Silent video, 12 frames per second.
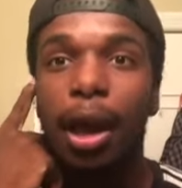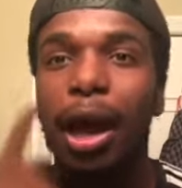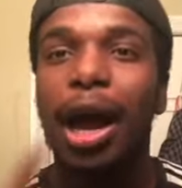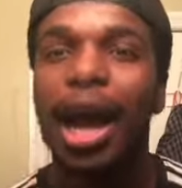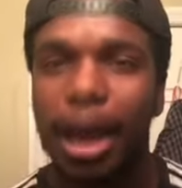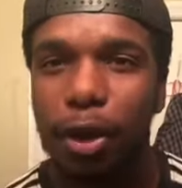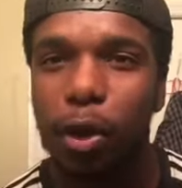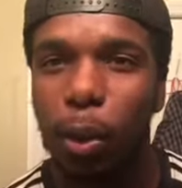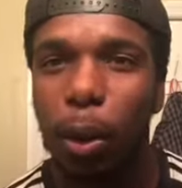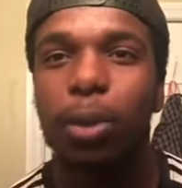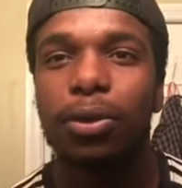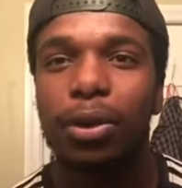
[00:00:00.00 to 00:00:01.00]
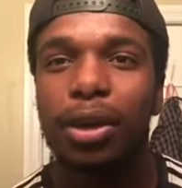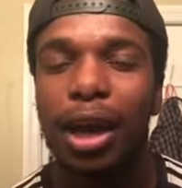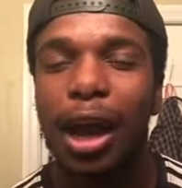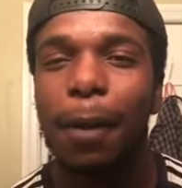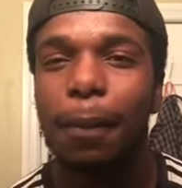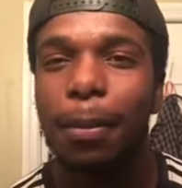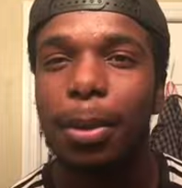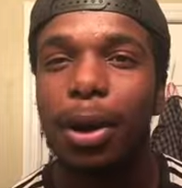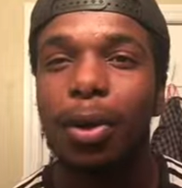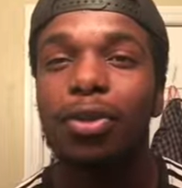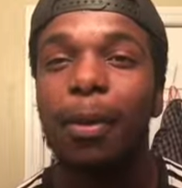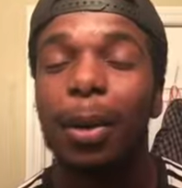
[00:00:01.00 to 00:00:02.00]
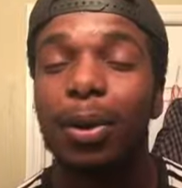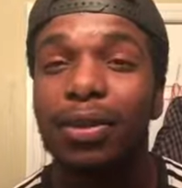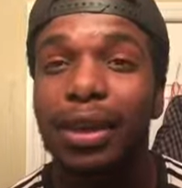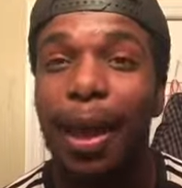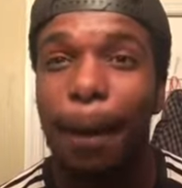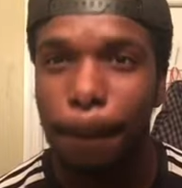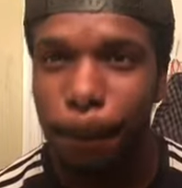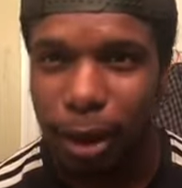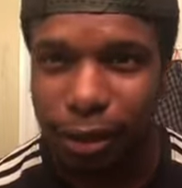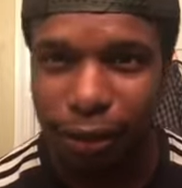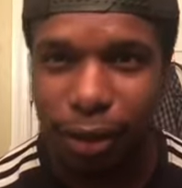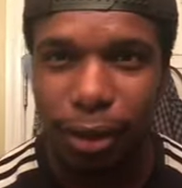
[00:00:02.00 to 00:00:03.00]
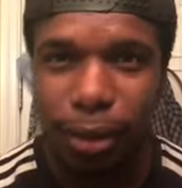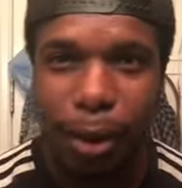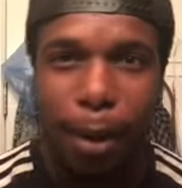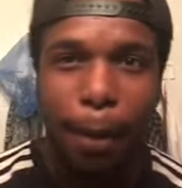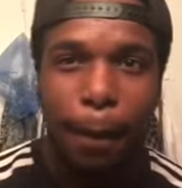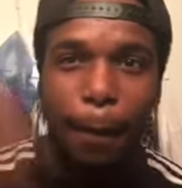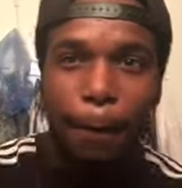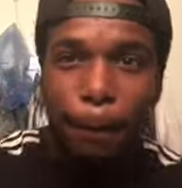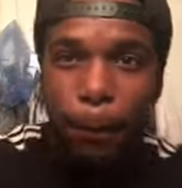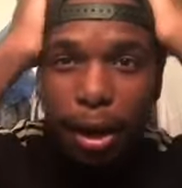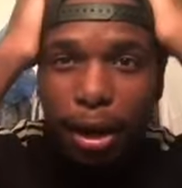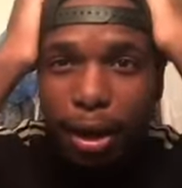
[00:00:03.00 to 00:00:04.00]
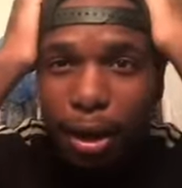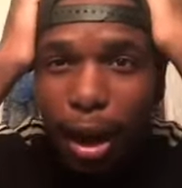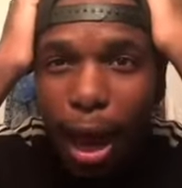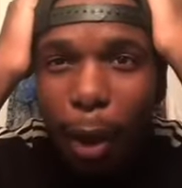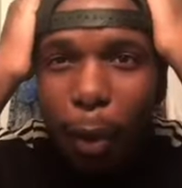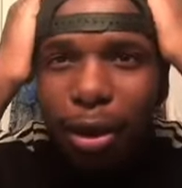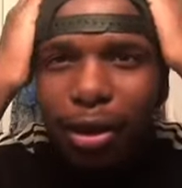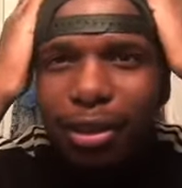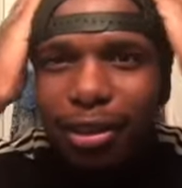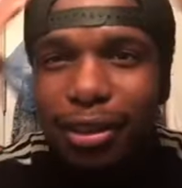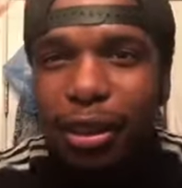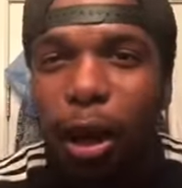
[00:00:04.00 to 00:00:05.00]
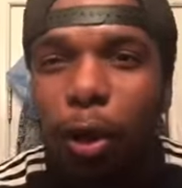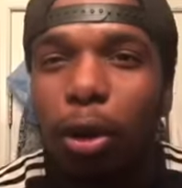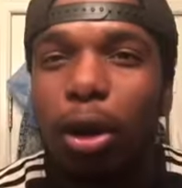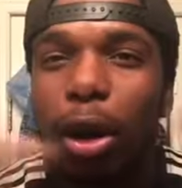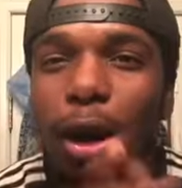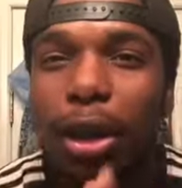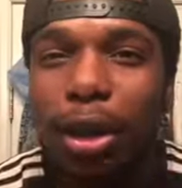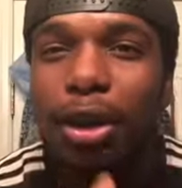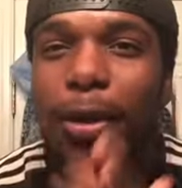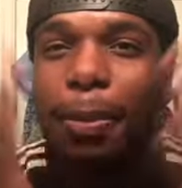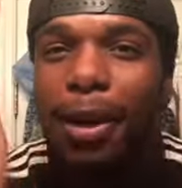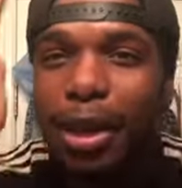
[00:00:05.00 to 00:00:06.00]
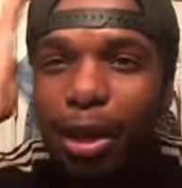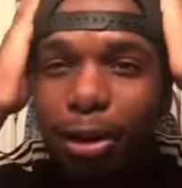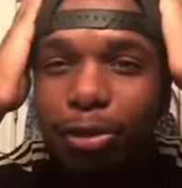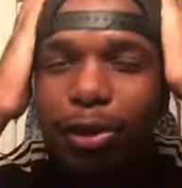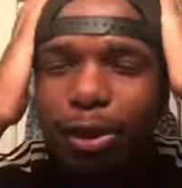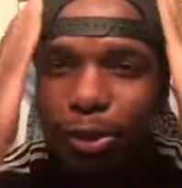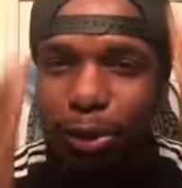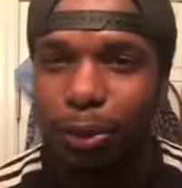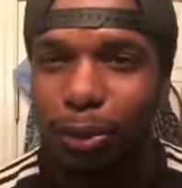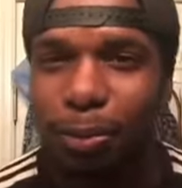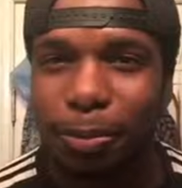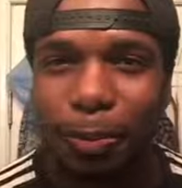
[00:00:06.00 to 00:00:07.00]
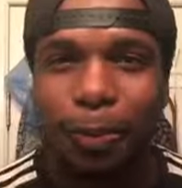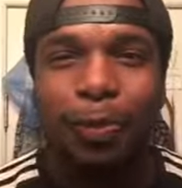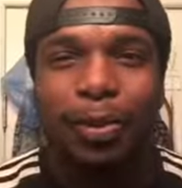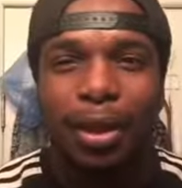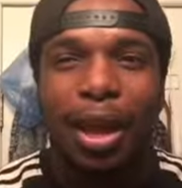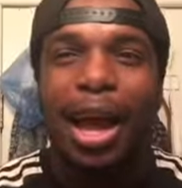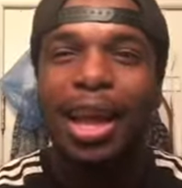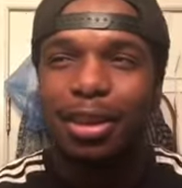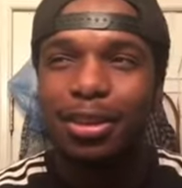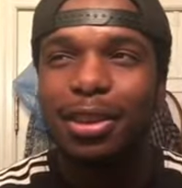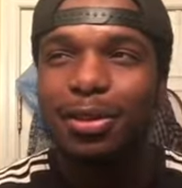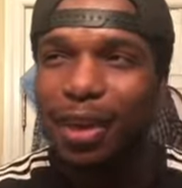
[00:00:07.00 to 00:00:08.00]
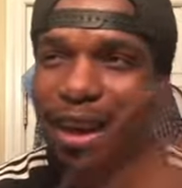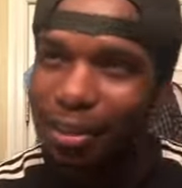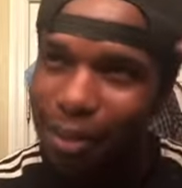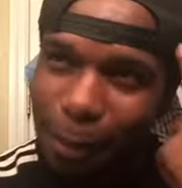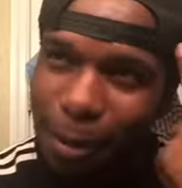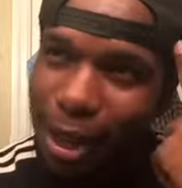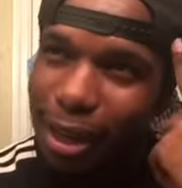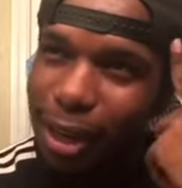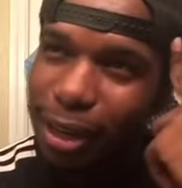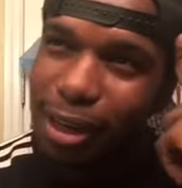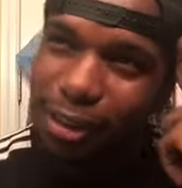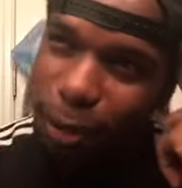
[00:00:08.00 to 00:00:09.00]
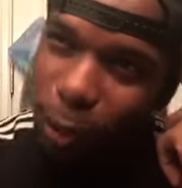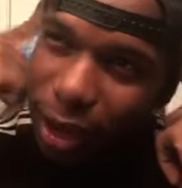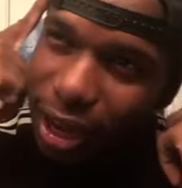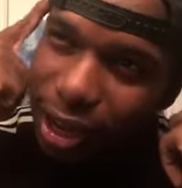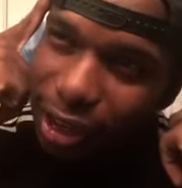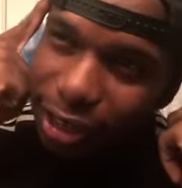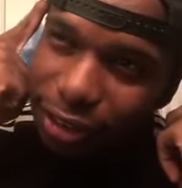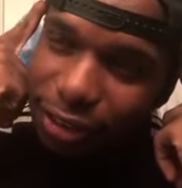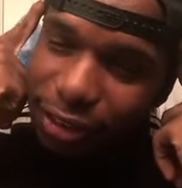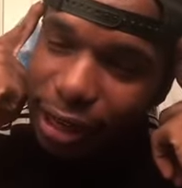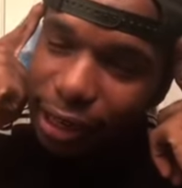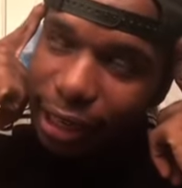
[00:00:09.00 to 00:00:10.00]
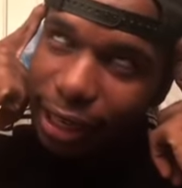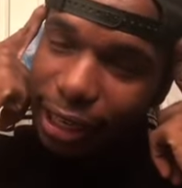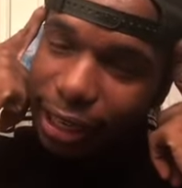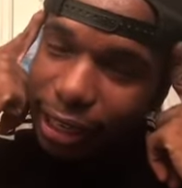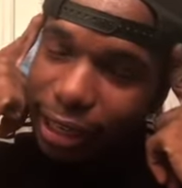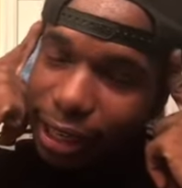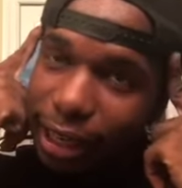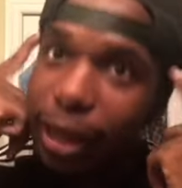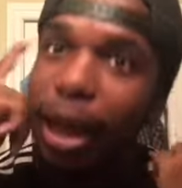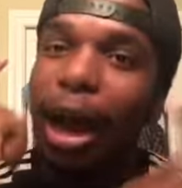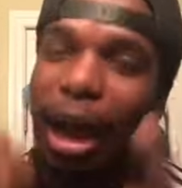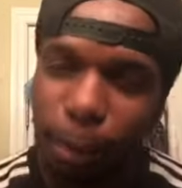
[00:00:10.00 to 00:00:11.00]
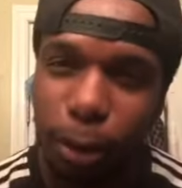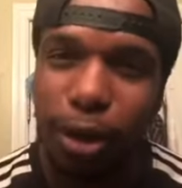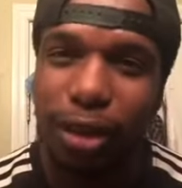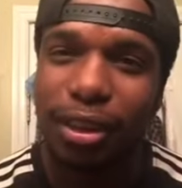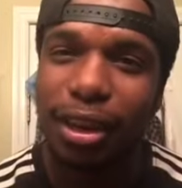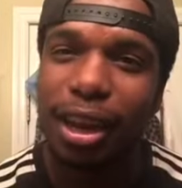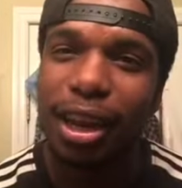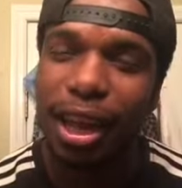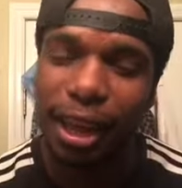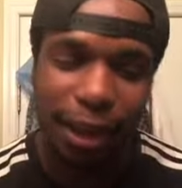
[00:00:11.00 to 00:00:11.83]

I knew what was gonna happen, bro. I was about to get busted, but I wanted to see how long it could have played out for, so I just devised a plan. I did some quick calculations and I like ding ding ding, I'm gonna tell a lie.